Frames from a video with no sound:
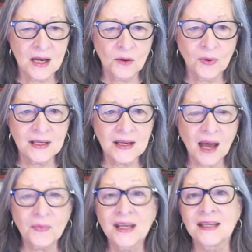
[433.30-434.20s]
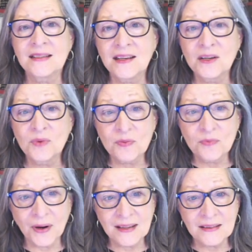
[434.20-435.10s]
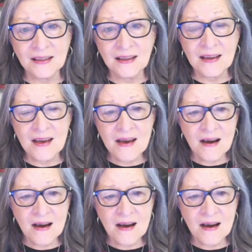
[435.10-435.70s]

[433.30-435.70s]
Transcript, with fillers: Week nine, we continue with branding.